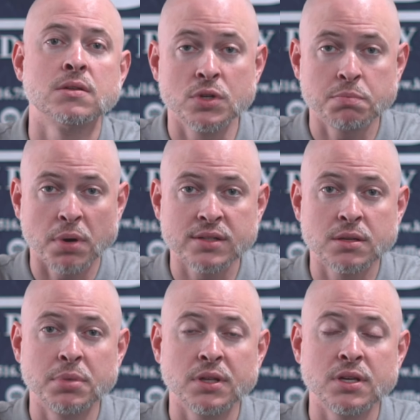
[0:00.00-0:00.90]

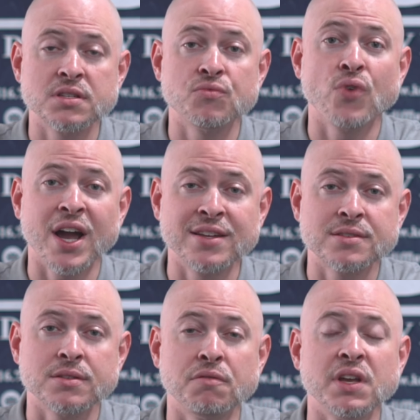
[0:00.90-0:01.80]
responsibilities, and
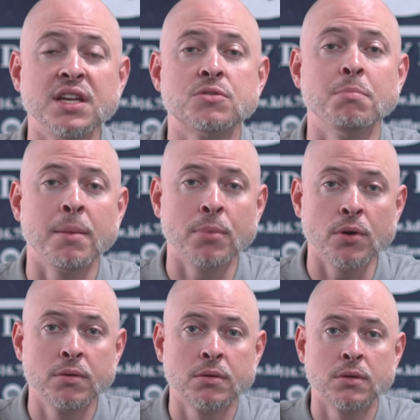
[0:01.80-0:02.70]
rights of each
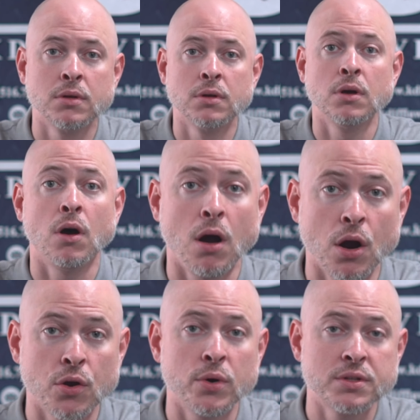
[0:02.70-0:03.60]
member
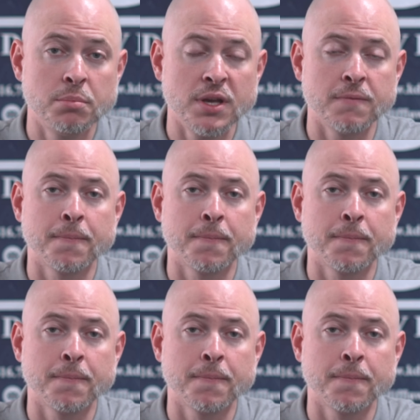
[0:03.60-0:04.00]
are going to be.